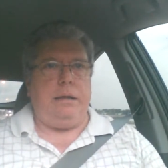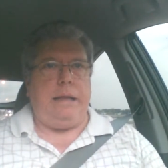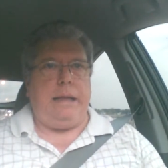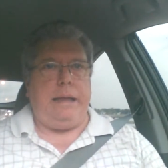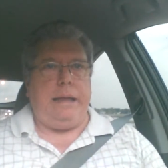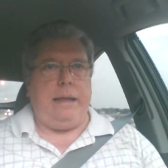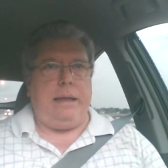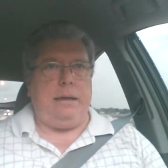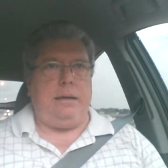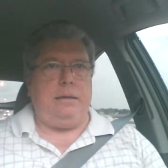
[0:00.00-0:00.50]

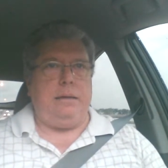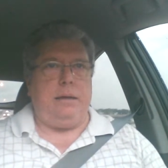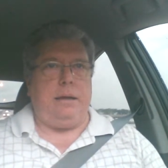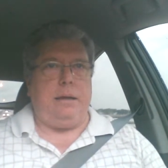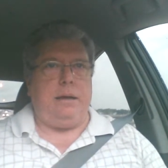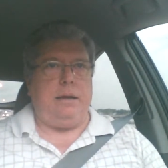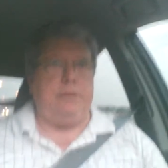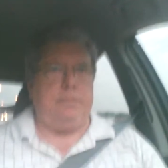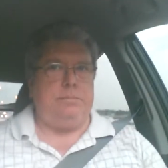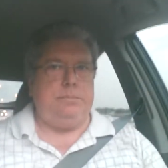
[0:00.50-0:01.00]
and
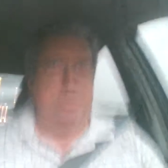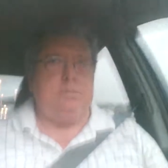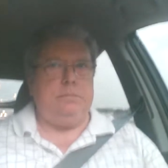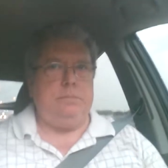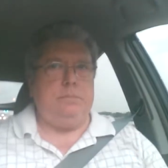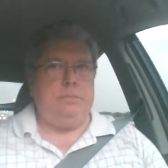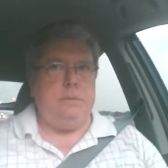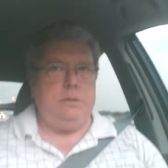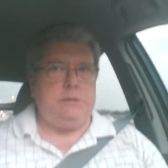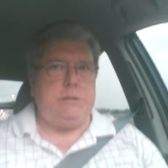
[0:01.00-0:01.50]

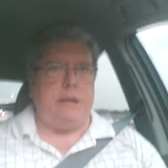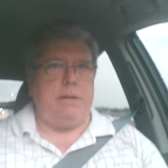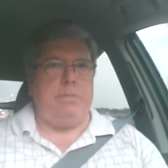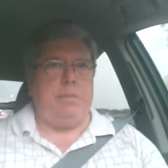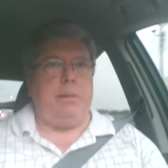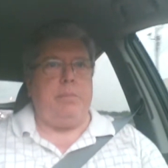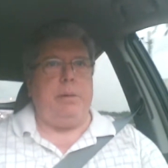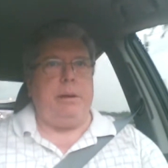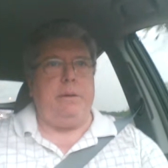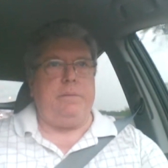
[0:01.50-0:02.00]
save
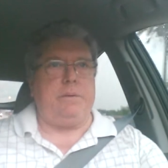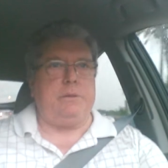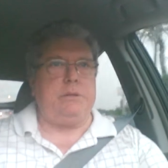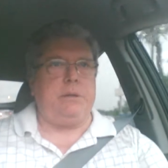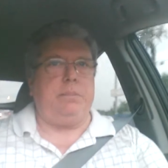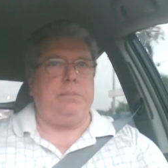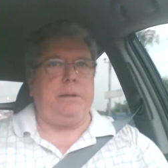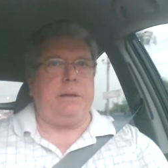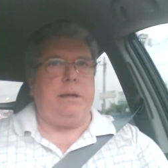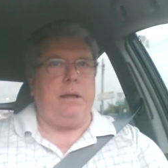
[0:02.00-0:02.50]
my money for
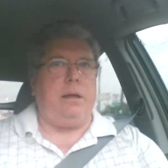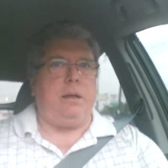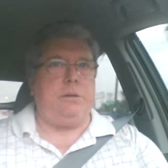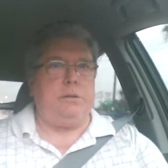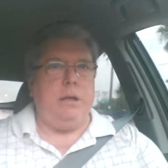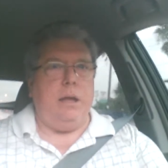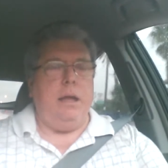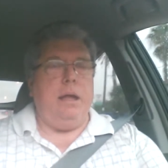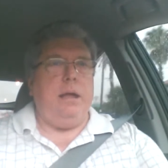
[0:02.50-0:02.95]
something else.